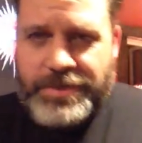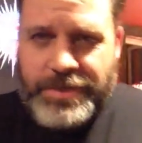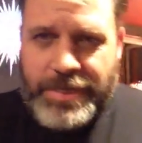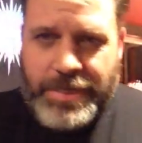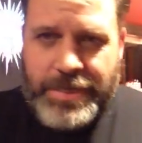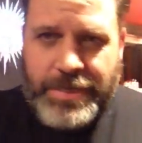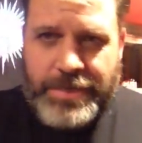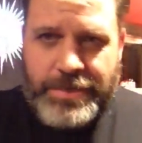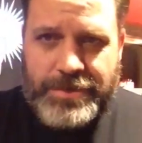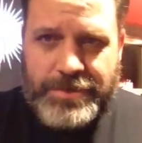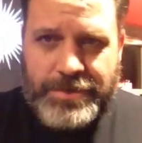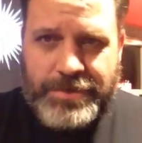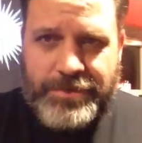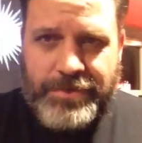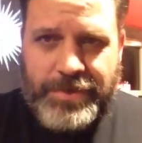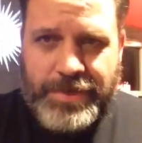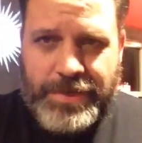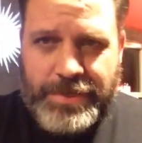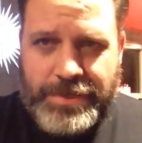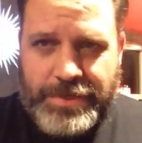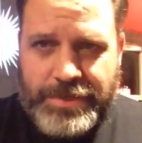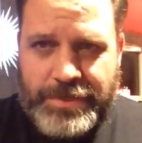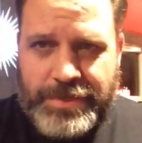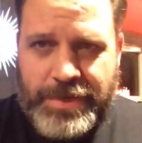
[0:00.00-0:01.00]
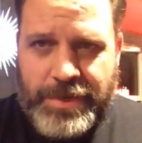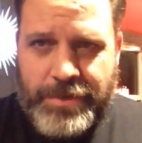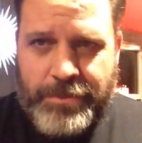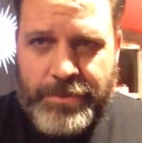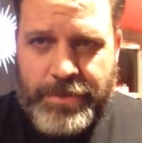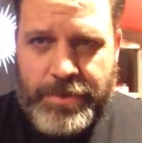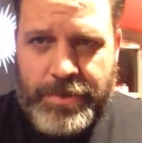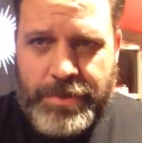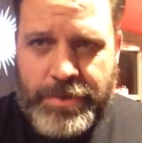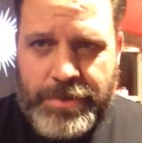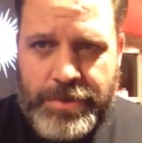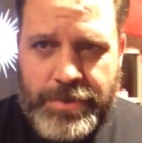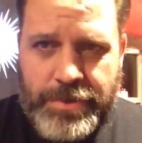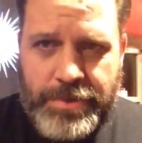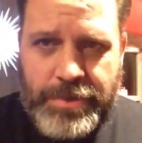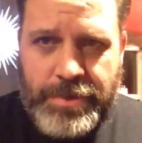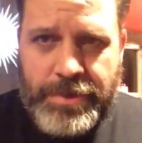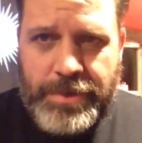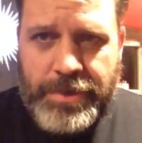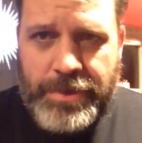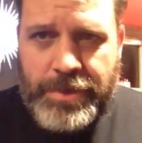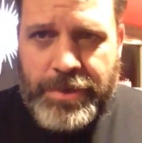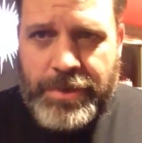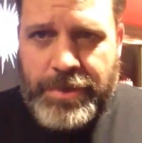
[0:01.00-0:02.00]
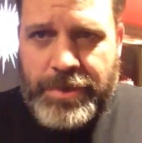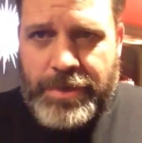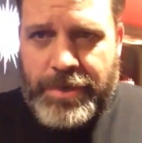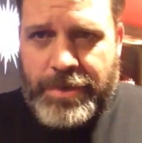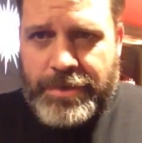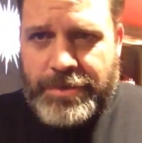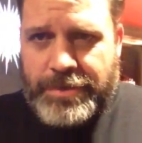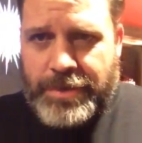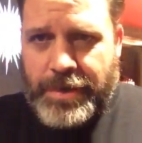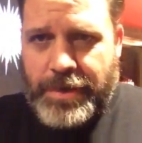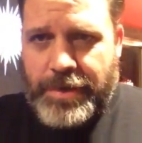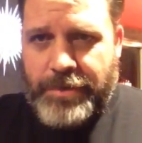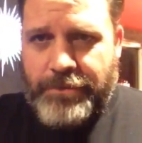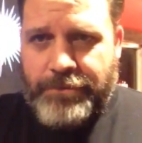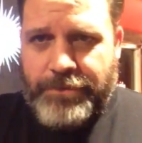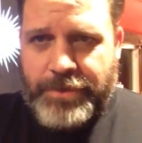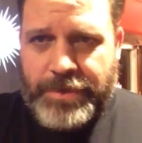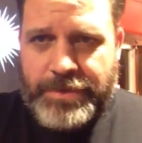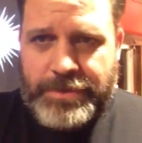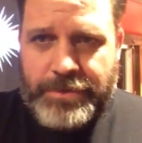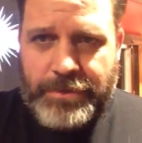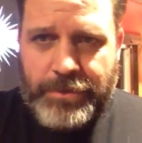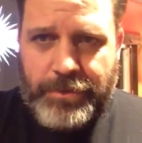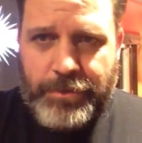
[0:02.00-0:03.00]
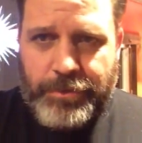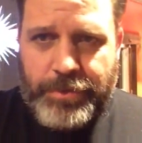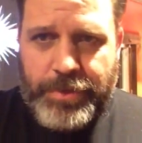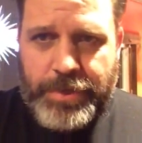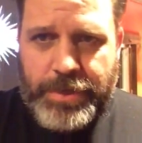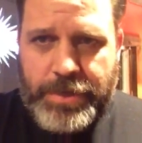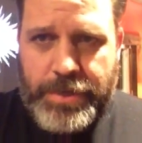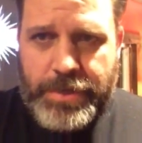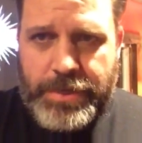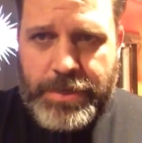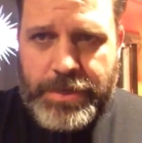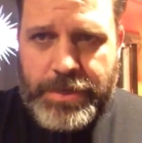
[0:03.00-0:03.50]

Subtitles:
a second, so I can get this camera to get this lighting fixed a little bit.